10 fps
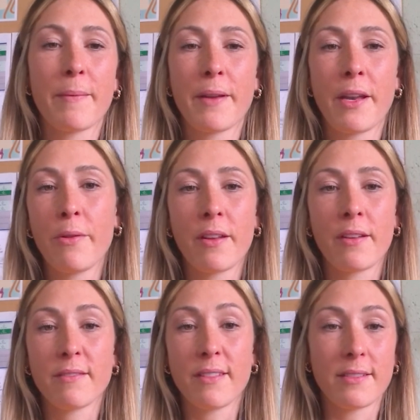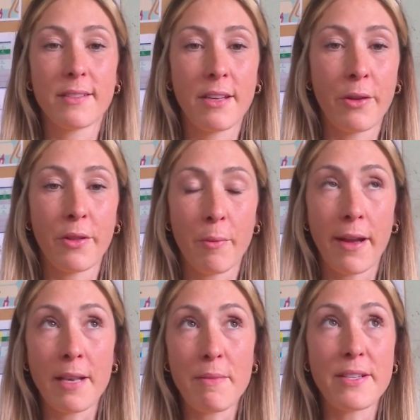and I knew that, you know, there
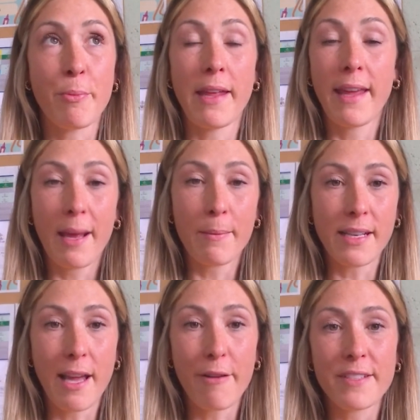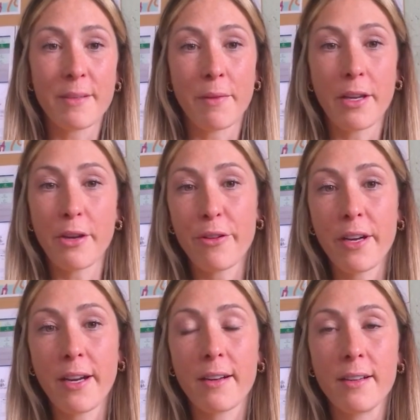mightn't be too many games left in my
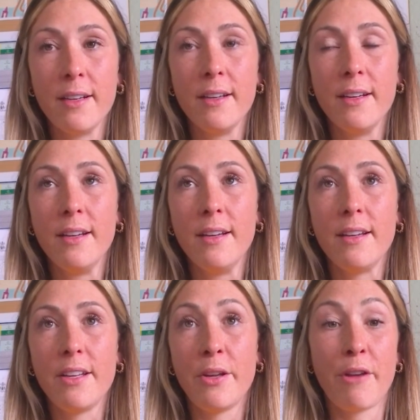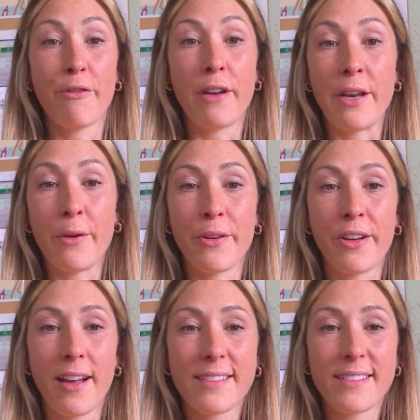career. You never really know when your
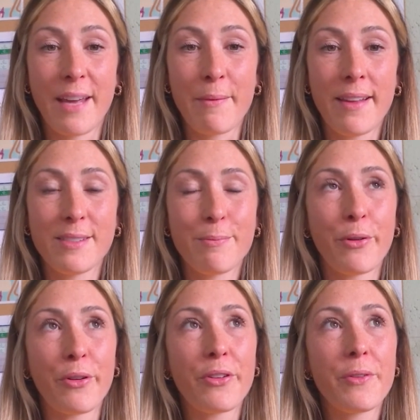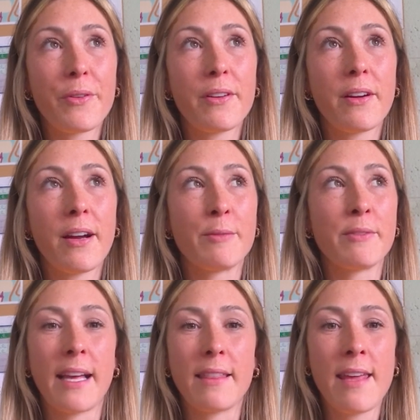last game is, but I suppose
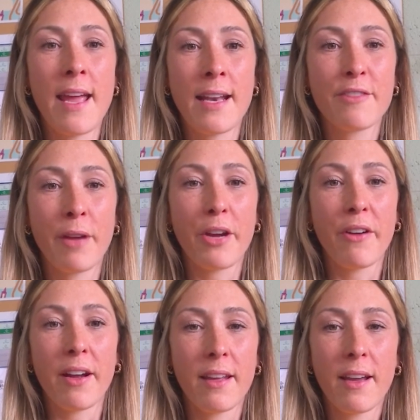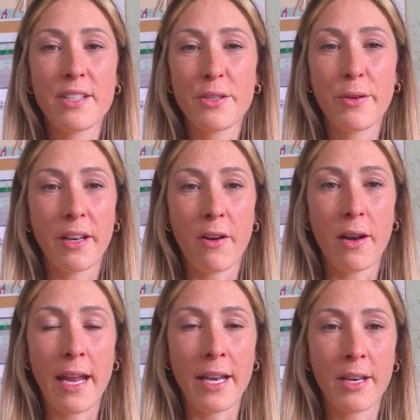at the end of my career, I think I took it all
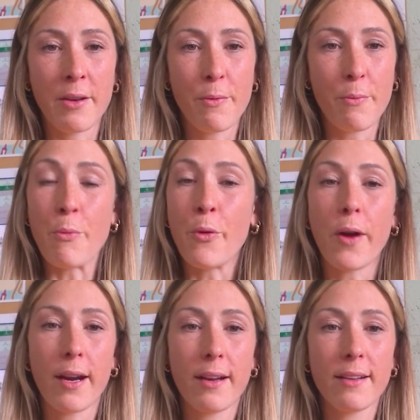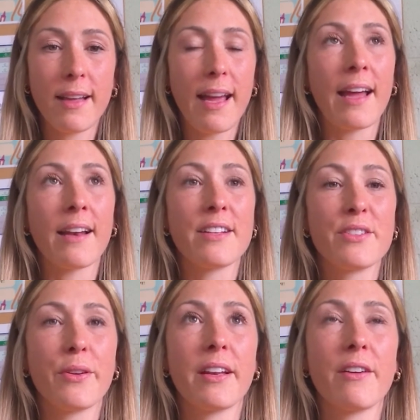in more. And I
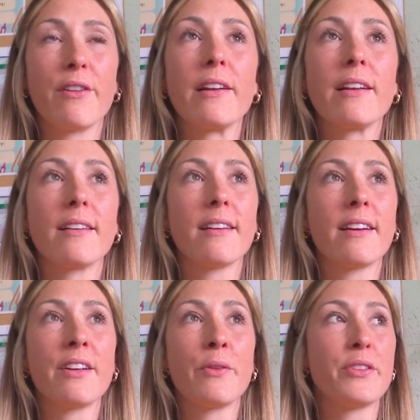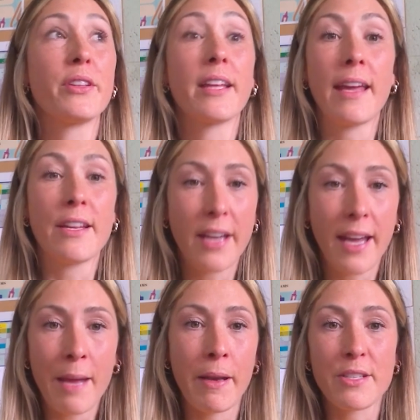took it all, you know, I took each
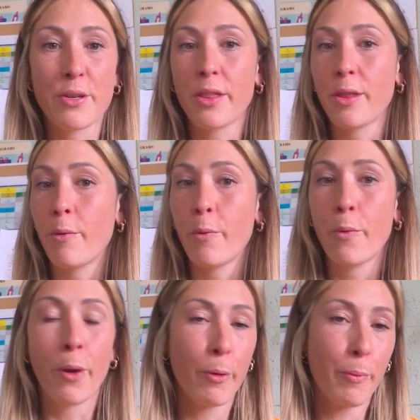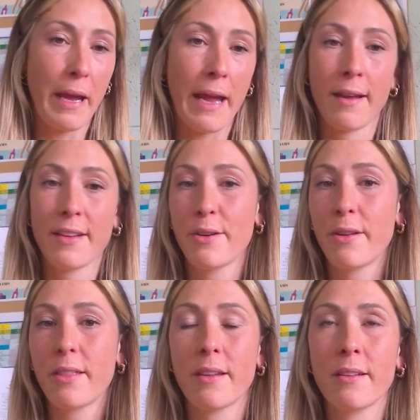game in, I took the warm-up in, I took
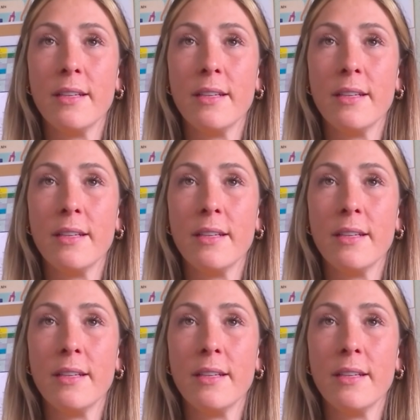the